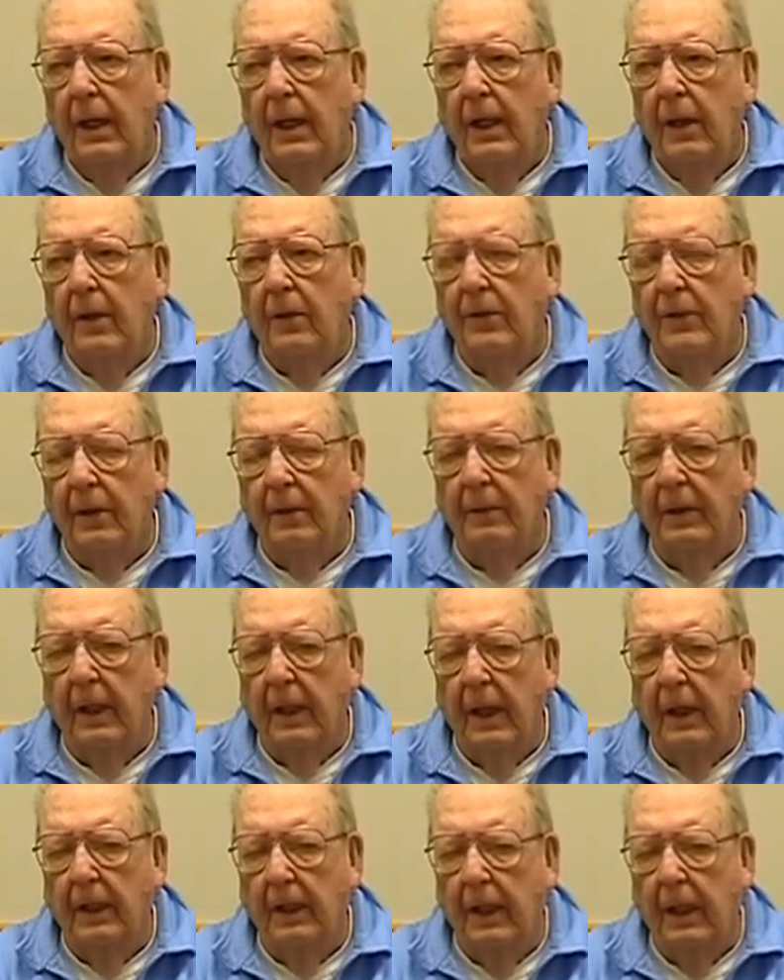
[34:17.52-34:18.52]
or something
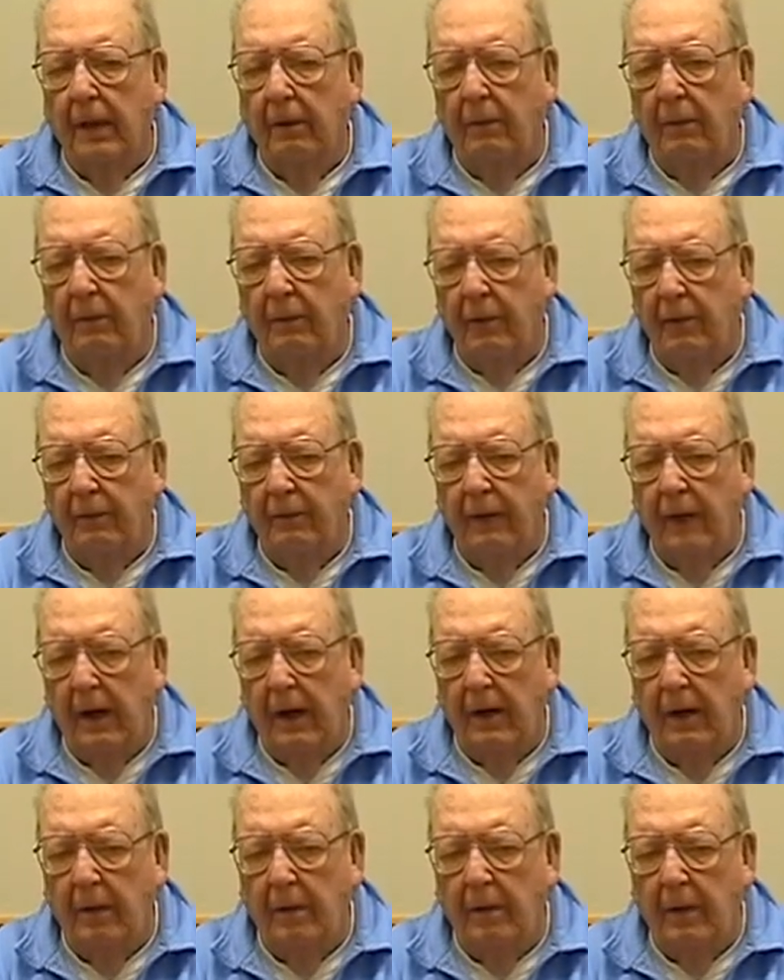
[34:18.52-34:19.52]
like that when we
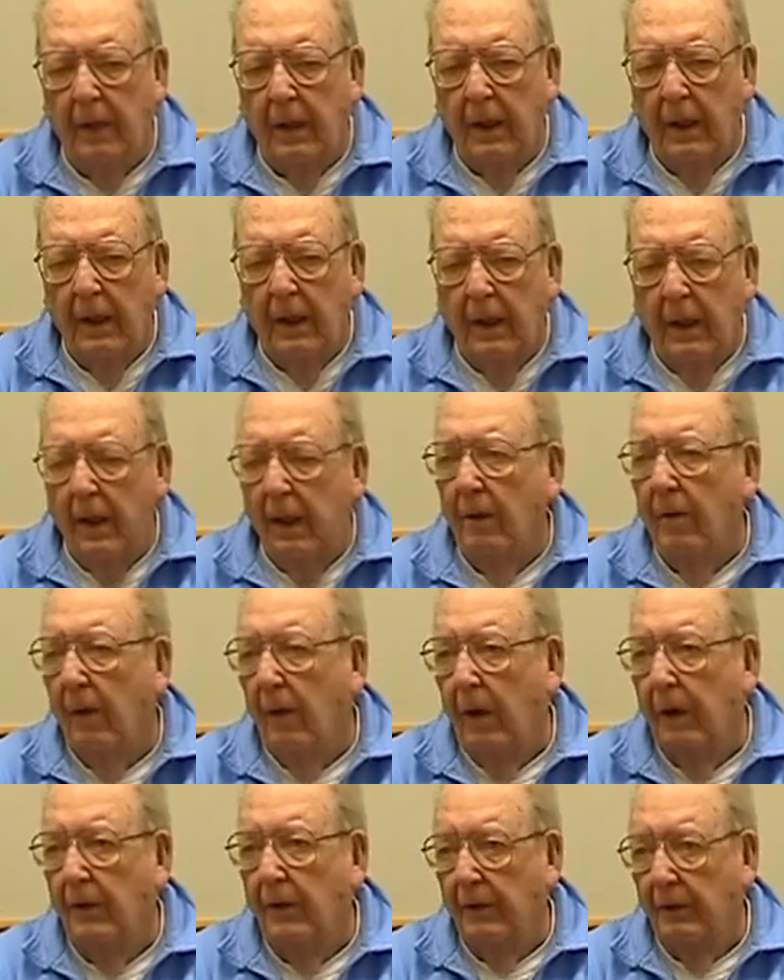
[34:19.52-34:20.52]
fired them.
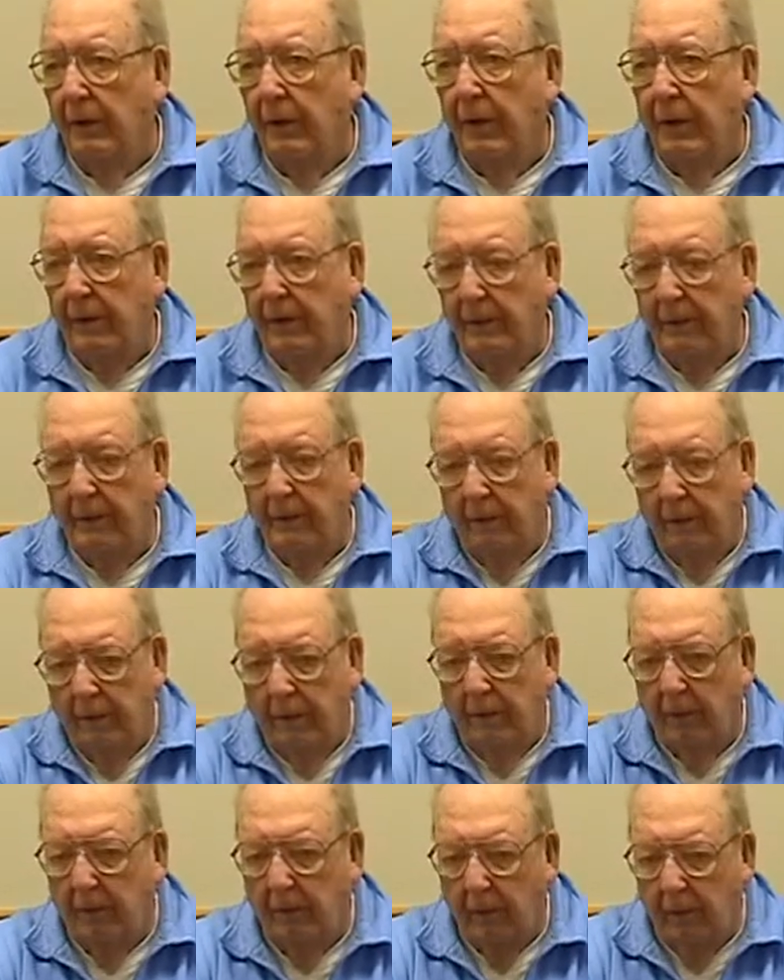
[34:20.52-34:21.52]
Otherwise, we'd
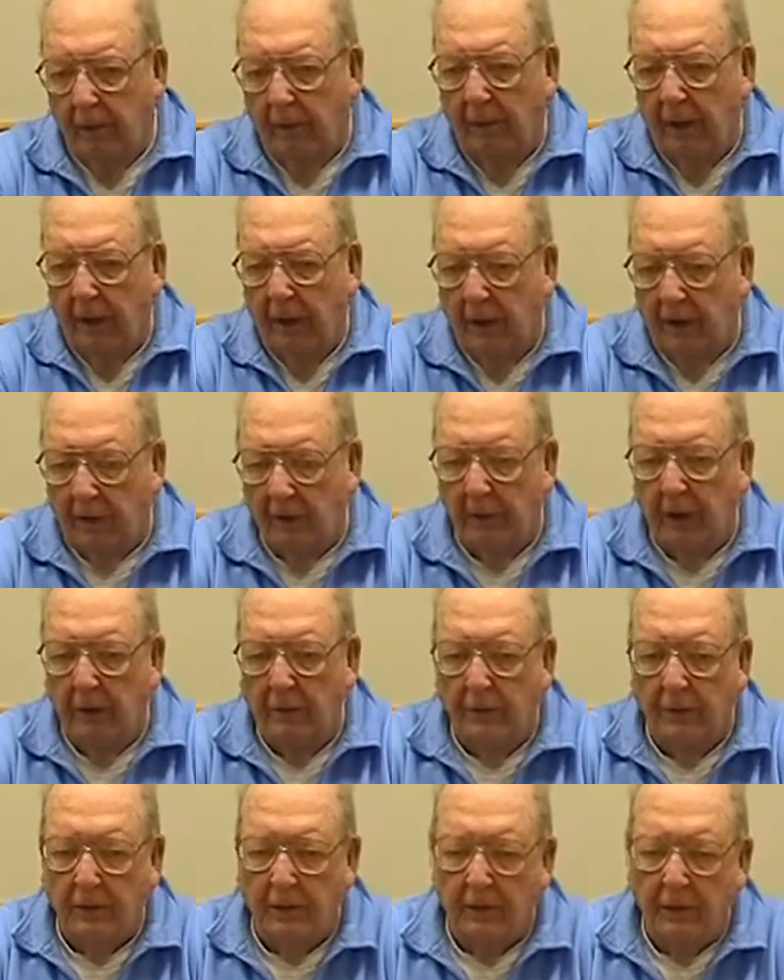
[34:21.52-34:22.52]
go over the
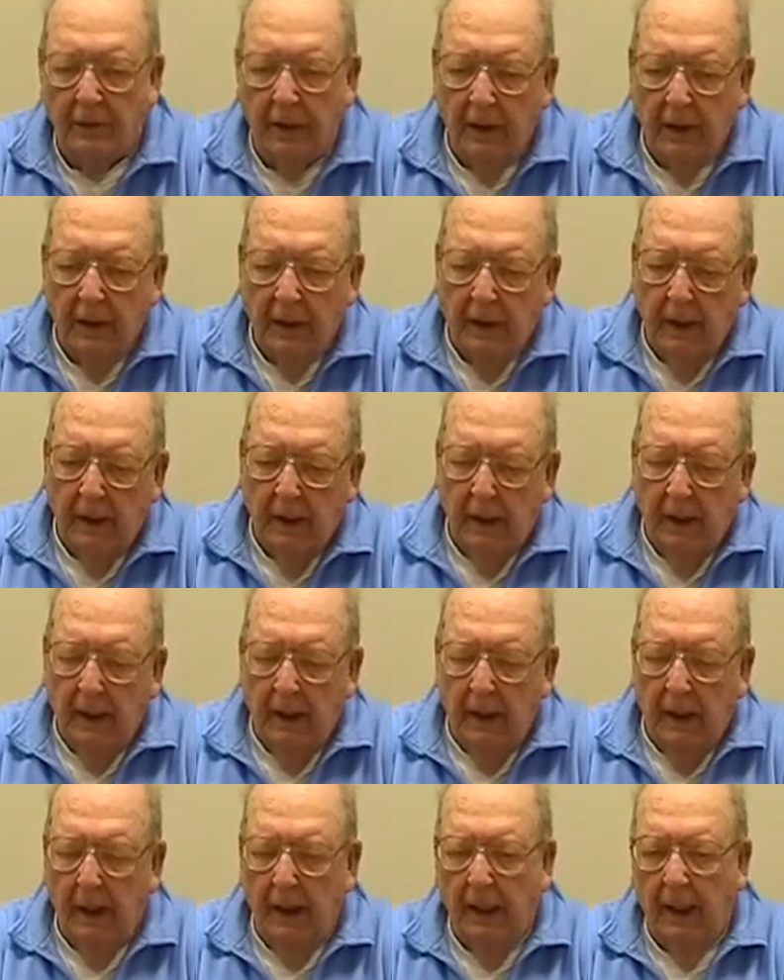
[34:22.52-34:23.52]
explosions.
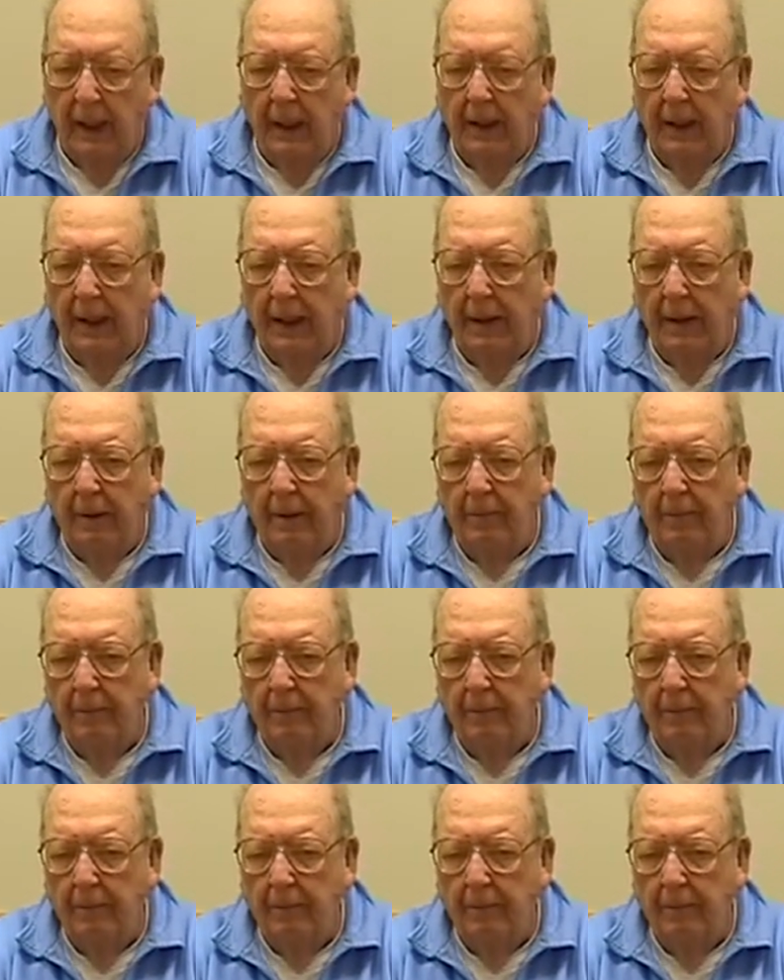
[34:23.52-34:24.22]
And uh,